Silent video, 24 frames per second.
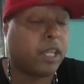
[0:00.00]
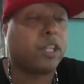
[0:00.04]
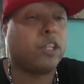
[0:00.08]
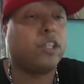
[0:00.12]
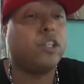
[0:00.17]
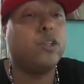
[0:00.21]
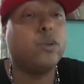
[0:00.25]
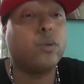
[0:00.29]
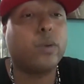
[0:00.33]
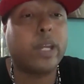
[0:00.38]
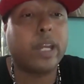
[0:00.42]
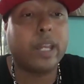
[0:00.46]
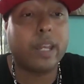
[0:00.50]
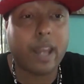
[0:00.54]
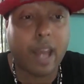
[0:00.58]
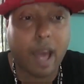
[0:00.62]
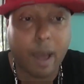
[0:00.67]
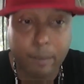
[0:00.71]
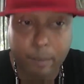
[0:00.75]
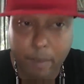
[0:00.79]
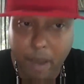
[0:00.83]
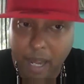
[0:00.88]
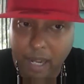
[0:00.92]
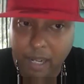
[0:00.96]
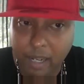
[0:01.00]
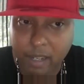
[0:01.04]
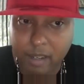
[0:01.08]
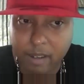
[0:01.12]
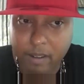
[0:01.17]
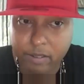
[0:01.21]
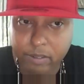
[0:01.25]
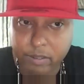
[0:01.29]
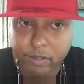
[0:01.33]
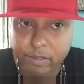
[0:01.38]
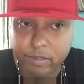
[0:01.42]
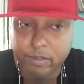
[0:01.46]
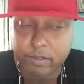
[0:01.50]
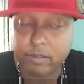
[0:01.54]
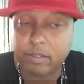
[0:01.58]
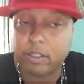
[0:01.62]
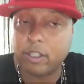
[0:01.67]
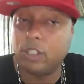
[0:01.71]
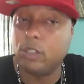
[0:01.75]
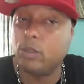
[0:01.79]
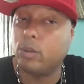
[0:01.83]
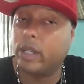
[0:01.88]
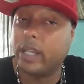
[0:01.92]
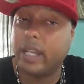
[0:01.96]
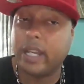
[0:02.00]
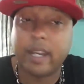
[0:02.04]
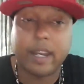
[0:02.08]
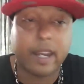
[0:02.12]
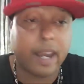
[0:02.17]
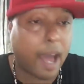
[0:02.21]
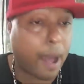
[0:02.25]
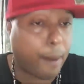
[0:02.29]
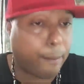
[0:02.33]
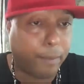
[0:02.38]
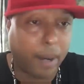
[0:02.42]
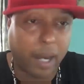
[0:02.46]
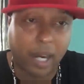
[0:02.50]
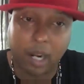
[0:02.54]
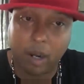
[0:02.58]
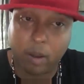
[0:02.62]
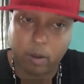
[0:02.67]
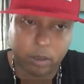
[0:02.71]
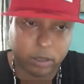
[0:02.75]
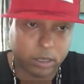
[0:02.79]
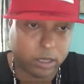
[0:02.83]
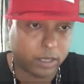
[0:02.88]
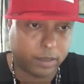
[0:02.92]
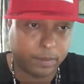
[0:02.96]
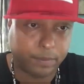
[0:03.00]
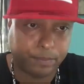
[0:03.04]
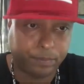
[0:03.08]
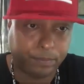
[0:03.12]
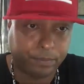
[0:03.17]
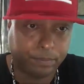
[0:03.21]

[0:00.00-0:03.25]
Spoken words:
You cannot buy love. You cannot buy loyalty.